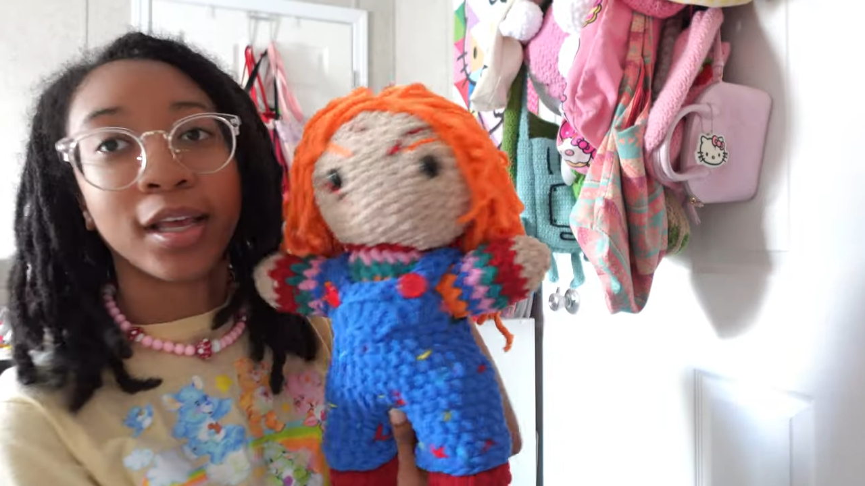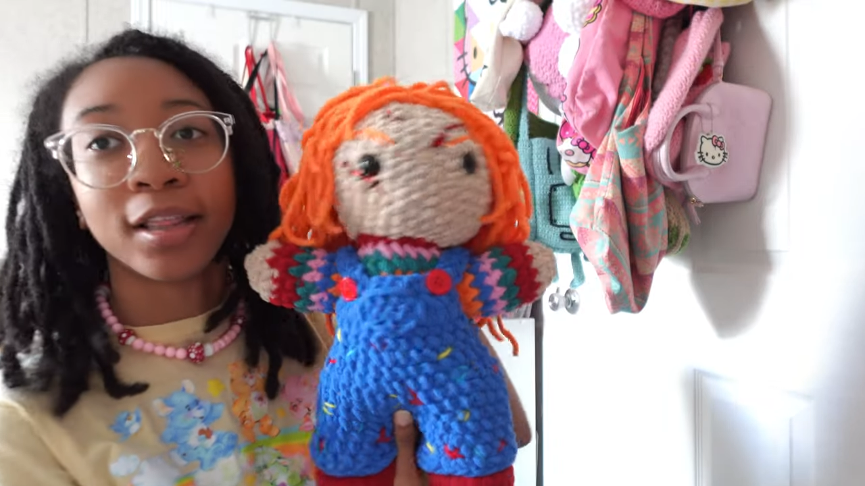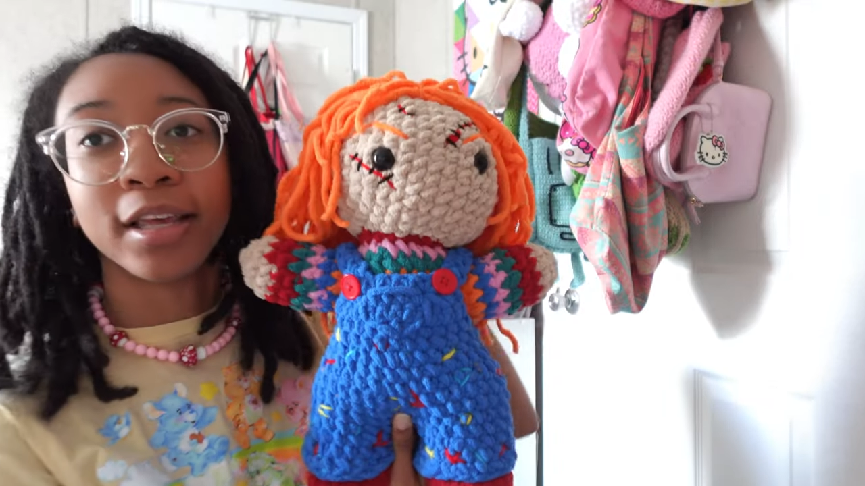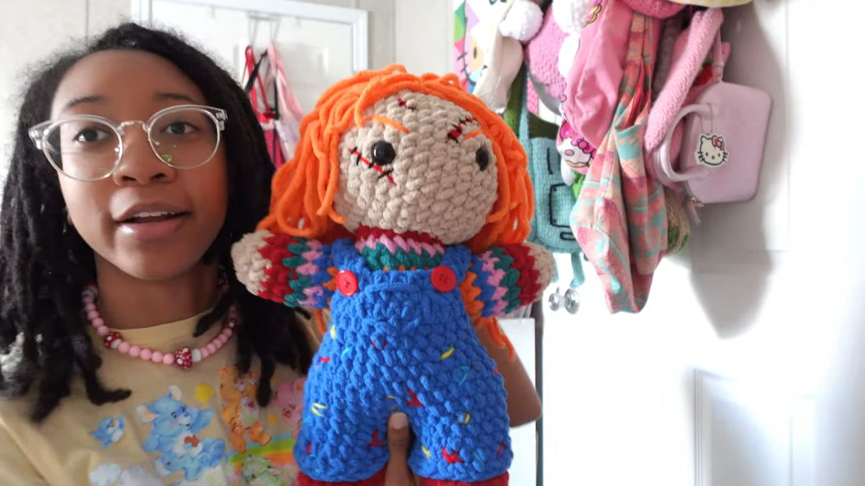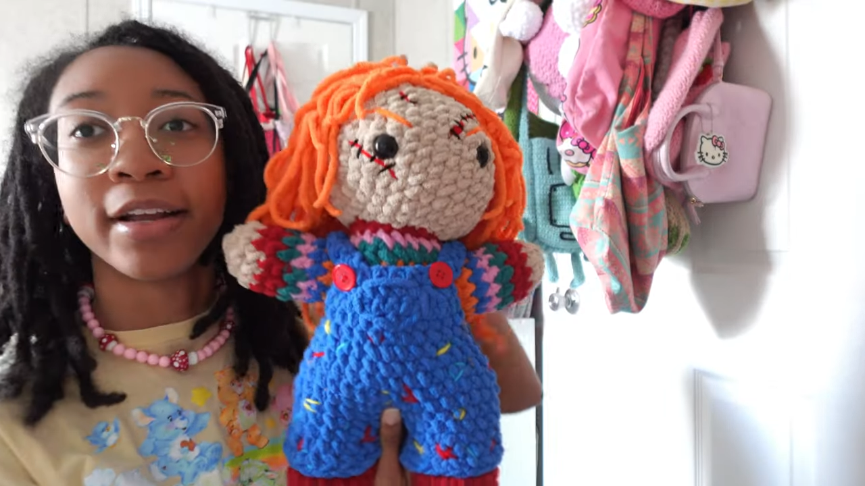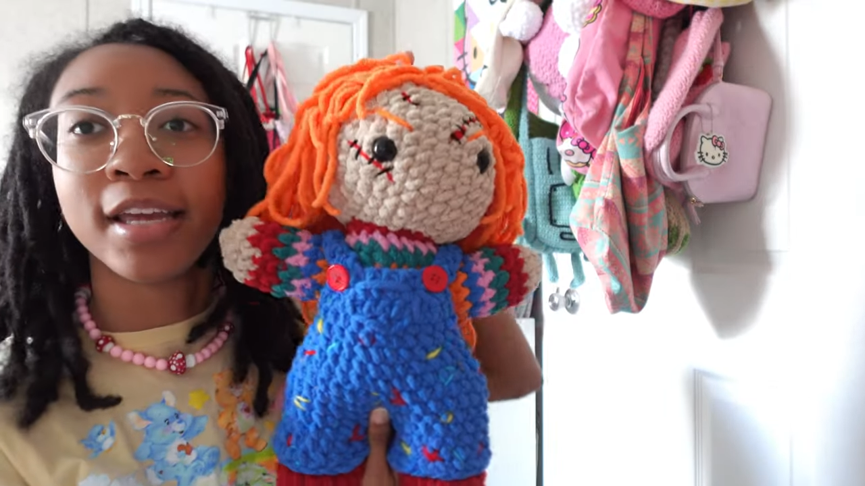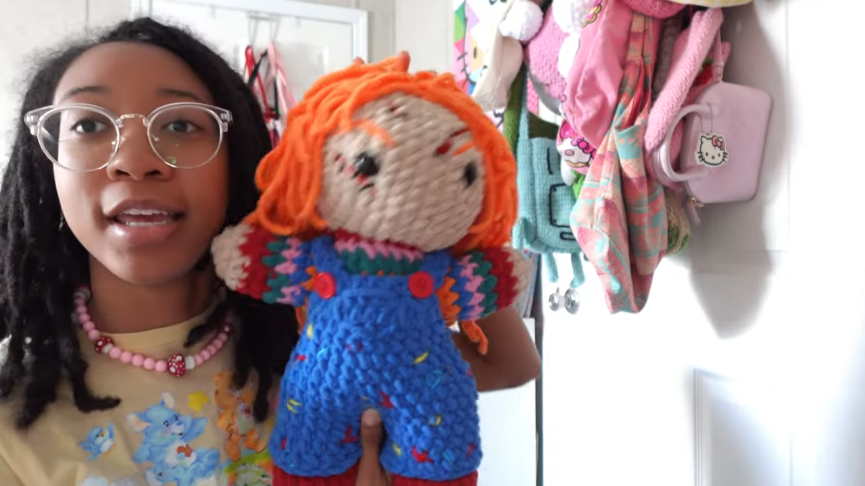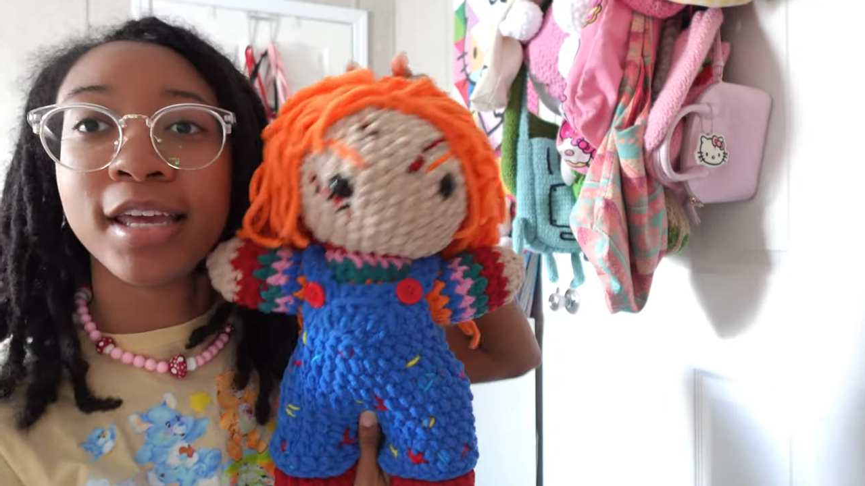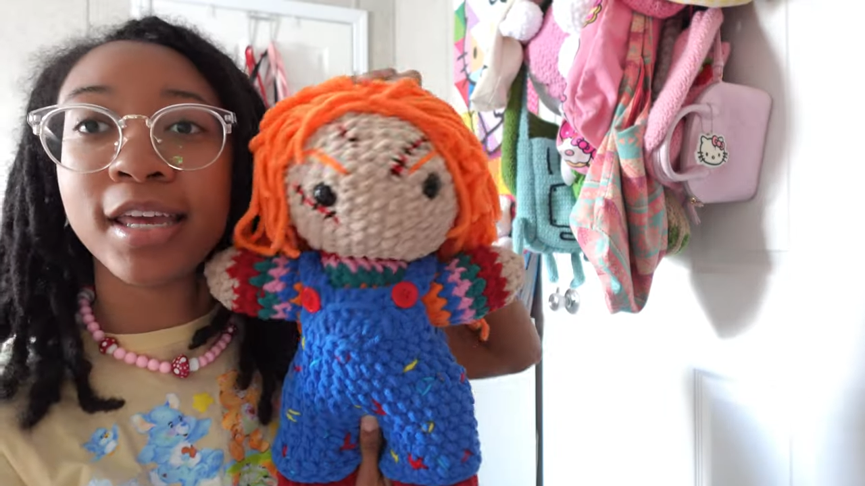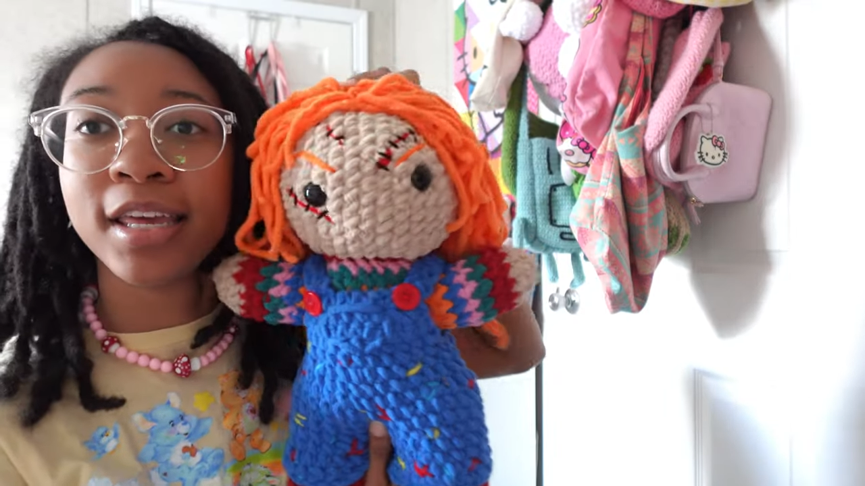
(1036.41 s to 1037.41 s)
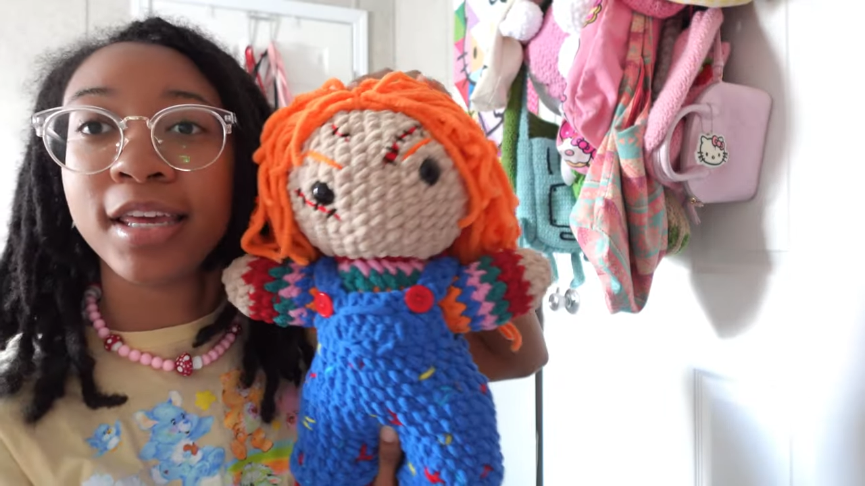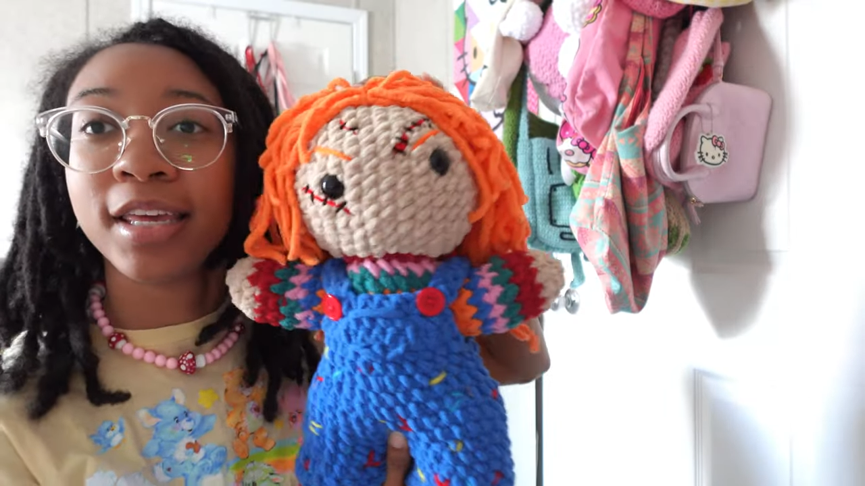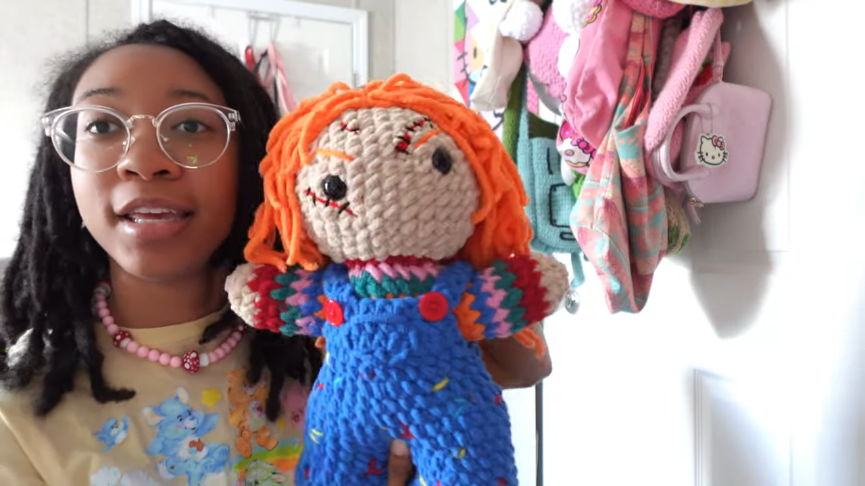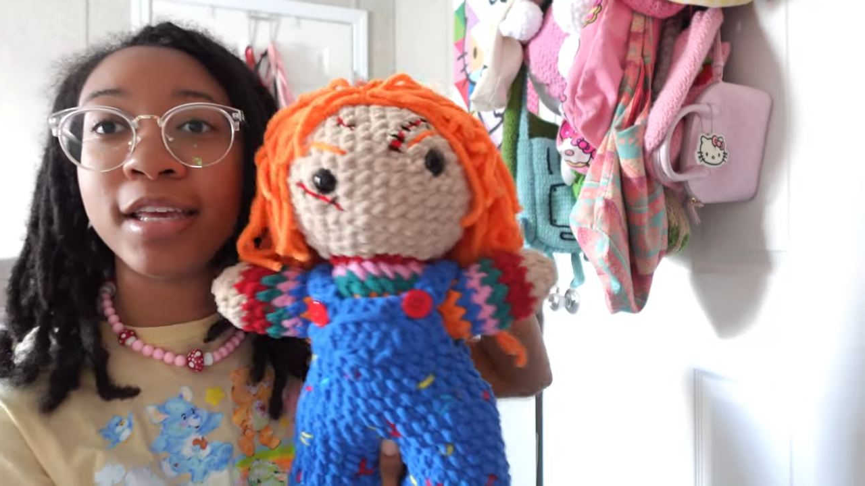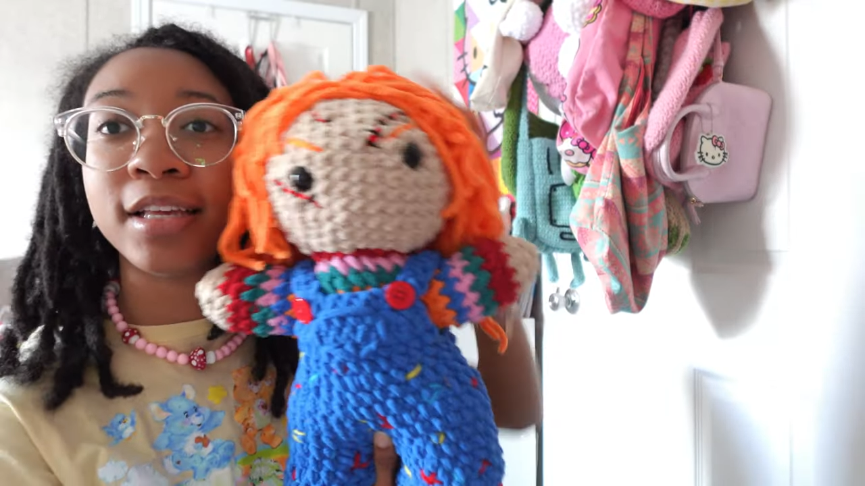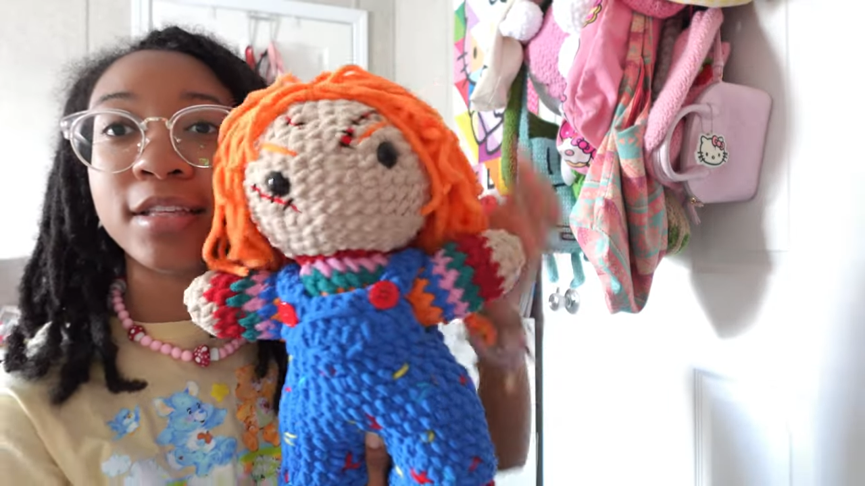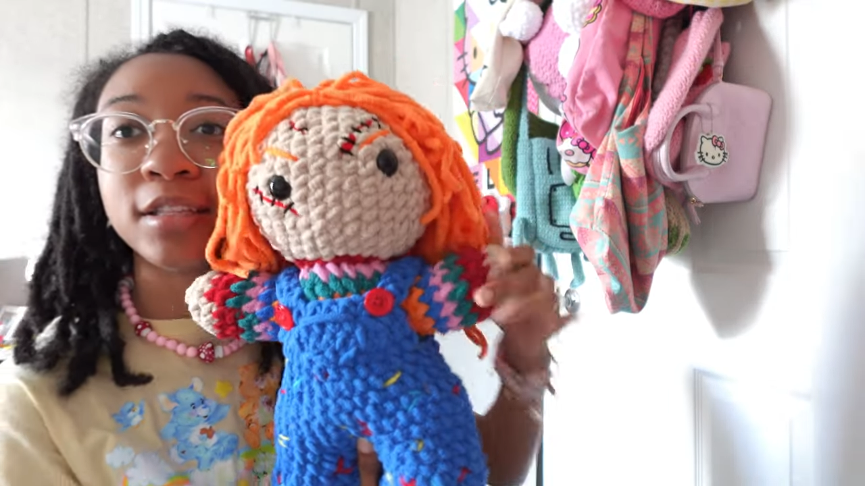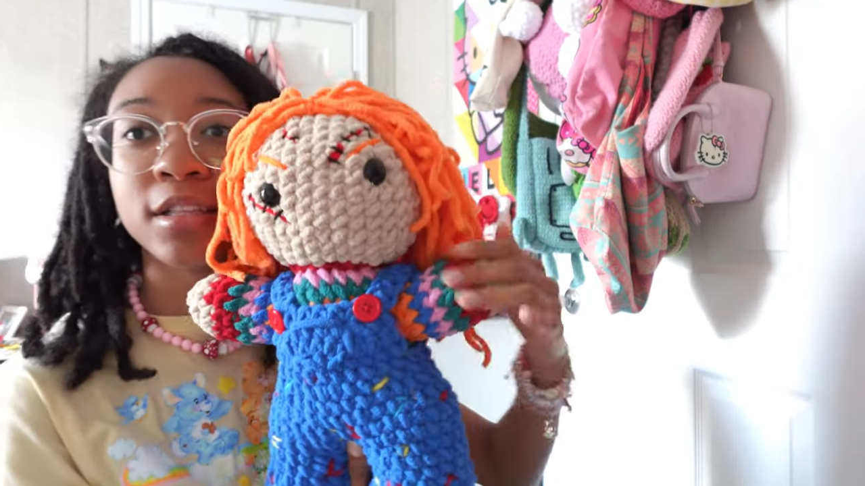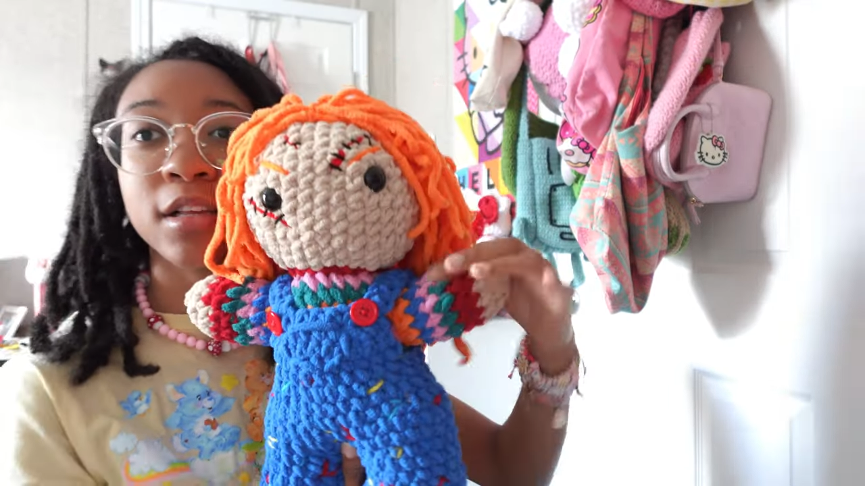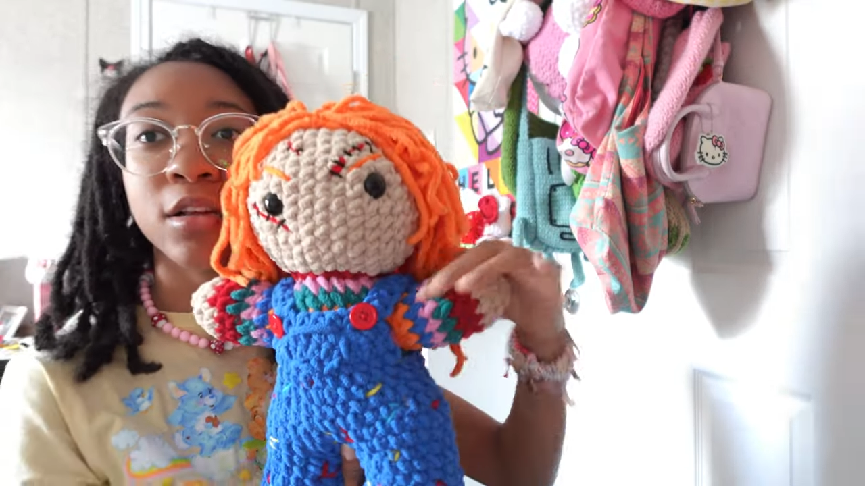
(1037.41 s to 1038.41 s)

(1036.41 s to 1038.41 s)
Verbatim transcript: There he is.